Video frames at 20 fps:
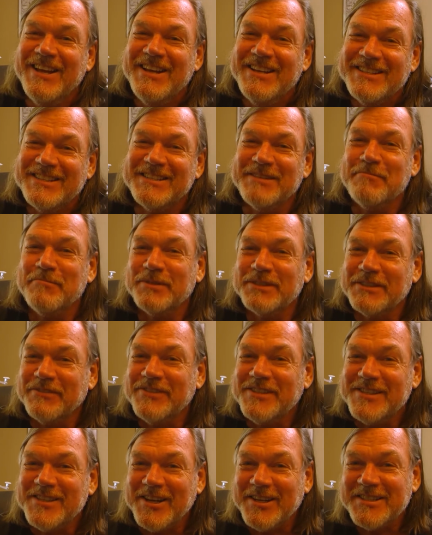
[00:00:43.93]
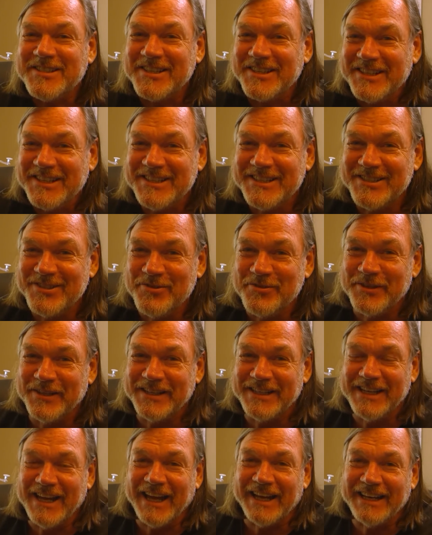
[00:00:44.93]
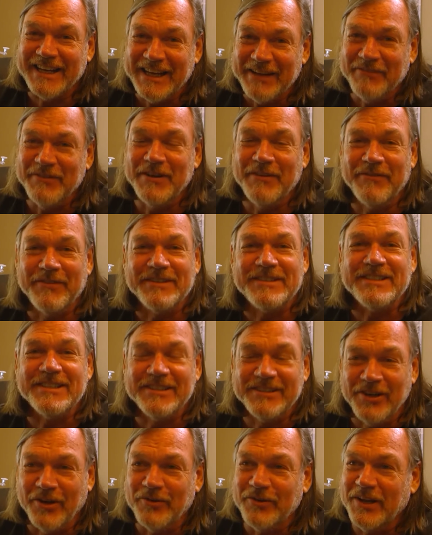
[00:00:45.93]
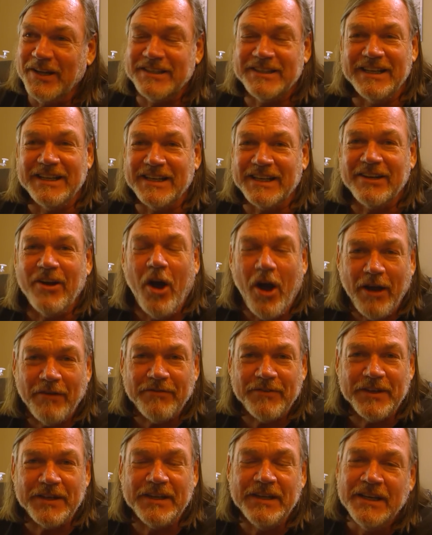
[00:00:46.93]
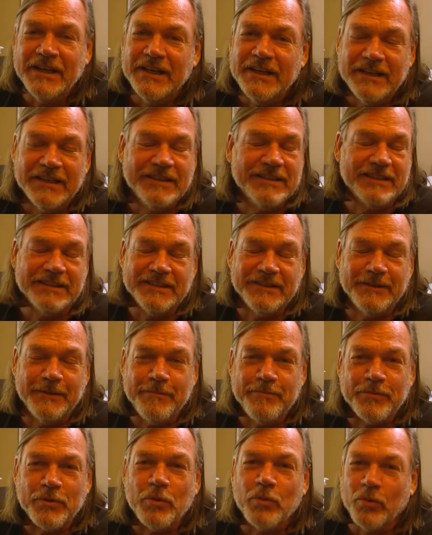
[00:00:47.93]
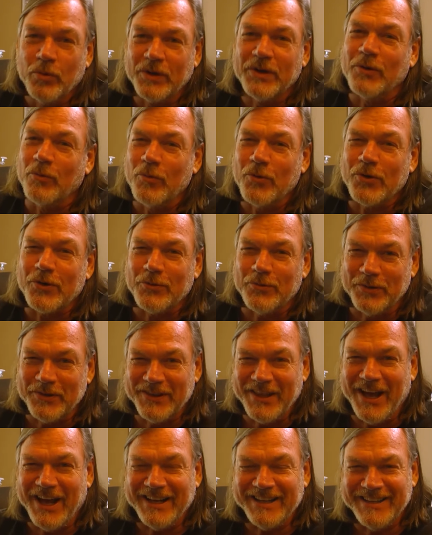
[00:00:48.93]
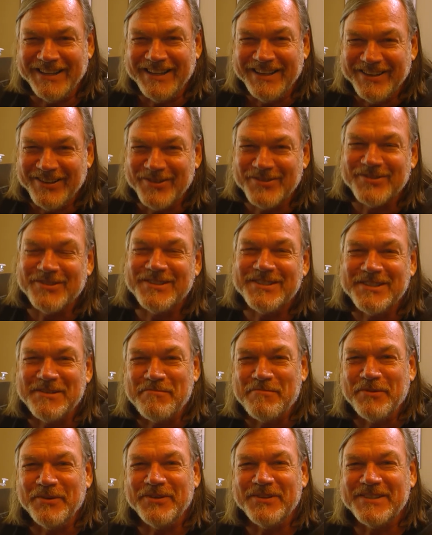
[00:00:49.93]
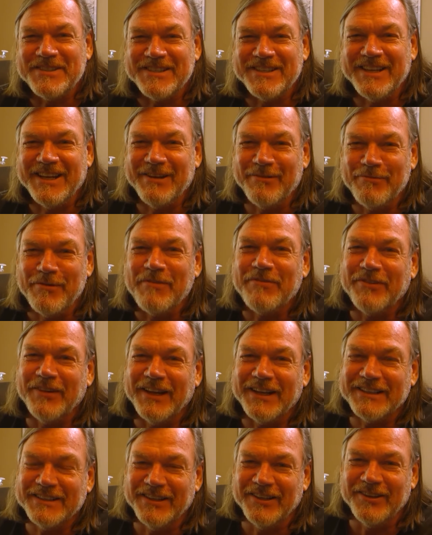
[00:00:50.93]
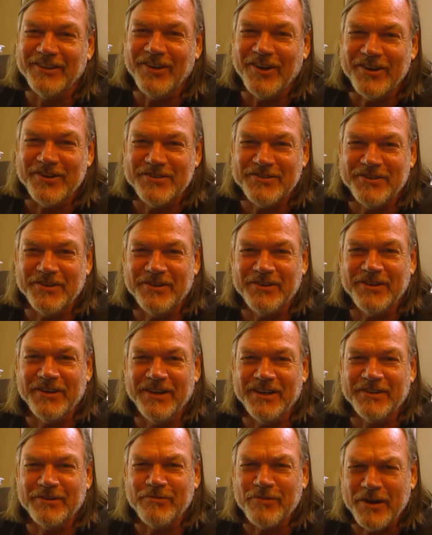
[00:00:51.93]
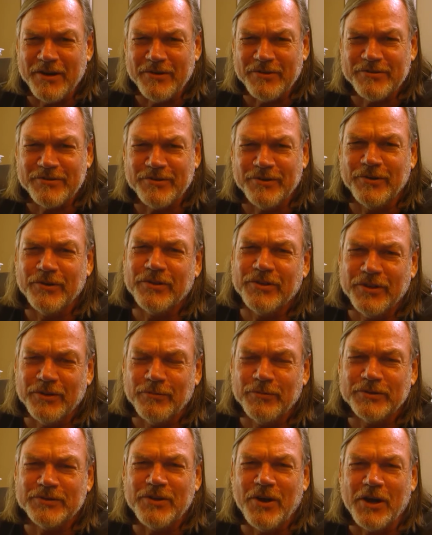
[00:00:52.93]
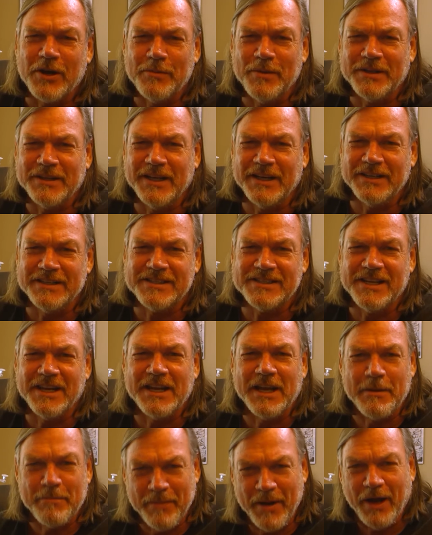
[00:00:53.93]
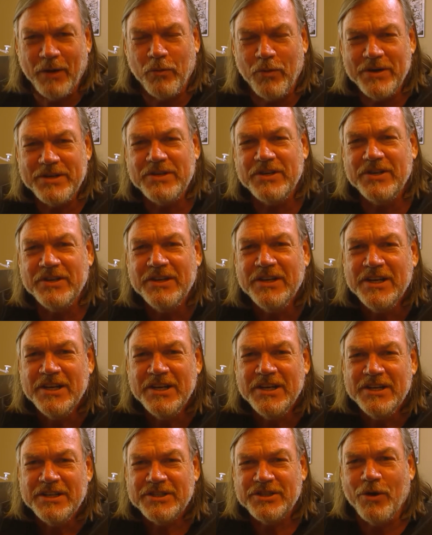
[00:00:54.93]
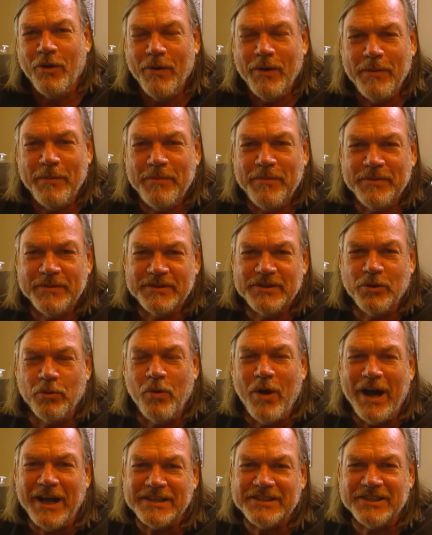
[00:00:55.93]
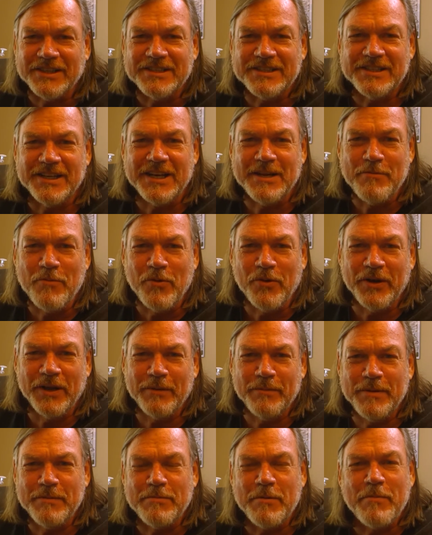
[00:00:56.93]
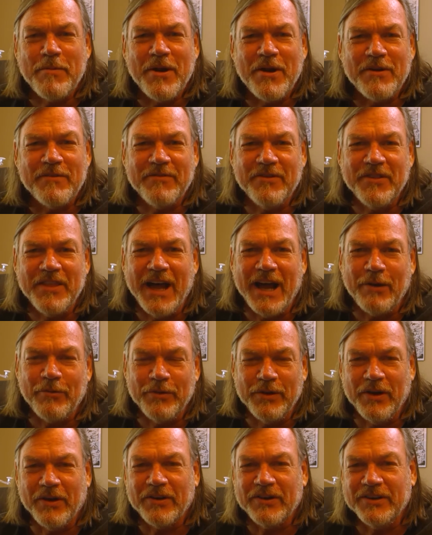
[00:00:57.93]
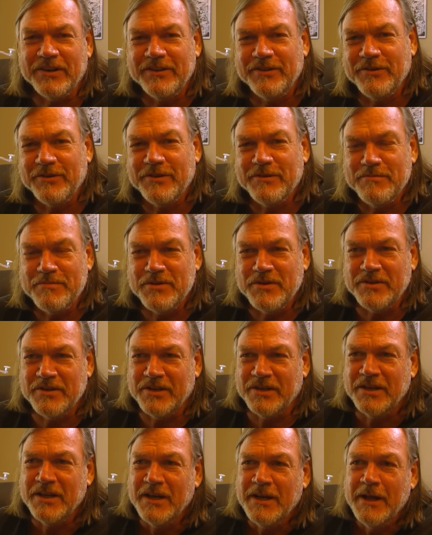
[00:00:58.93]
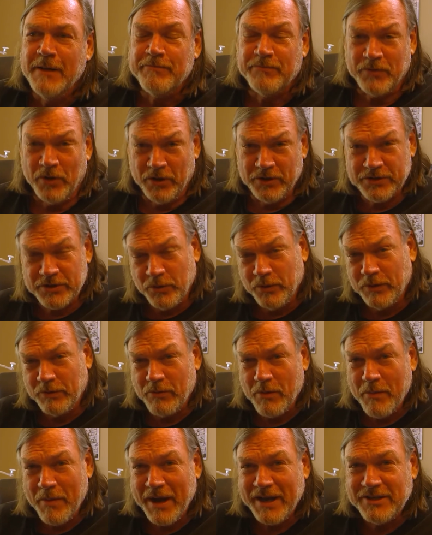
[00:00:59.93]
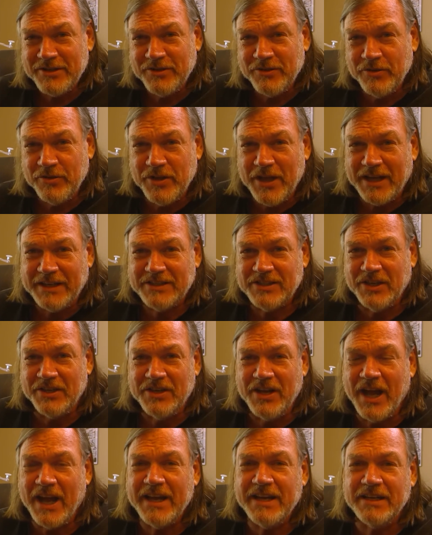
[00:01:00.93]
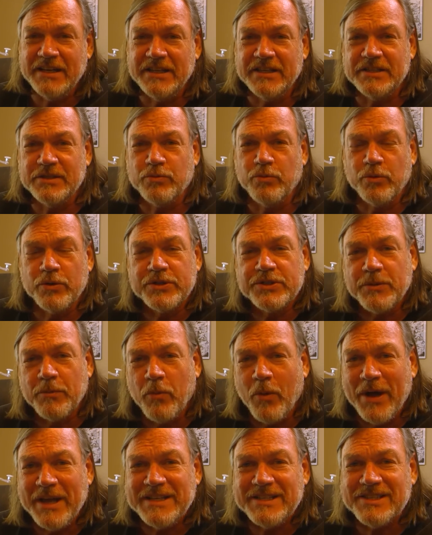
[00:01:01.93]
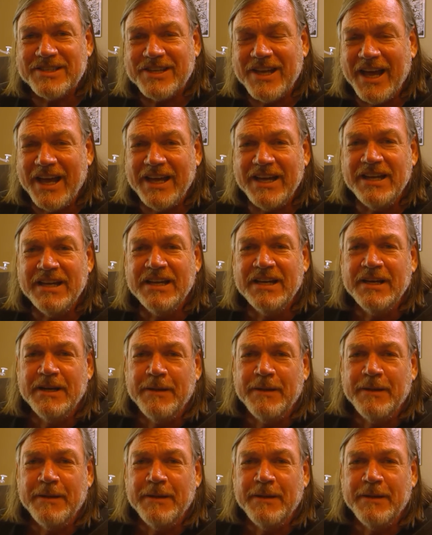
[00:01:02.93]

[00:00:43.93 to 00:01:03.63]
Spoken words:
symbols of sustenance you can get, even if it's a donut and a coffee, we're going to work with that. Those are symbols that reflect a larger and greater truth, and we'll talk about that on Sunday. But when you show up to watch on Sunday morning, be prepared for that. We are going to do communion. Also want to remind you that tonight is Worship Wednesday.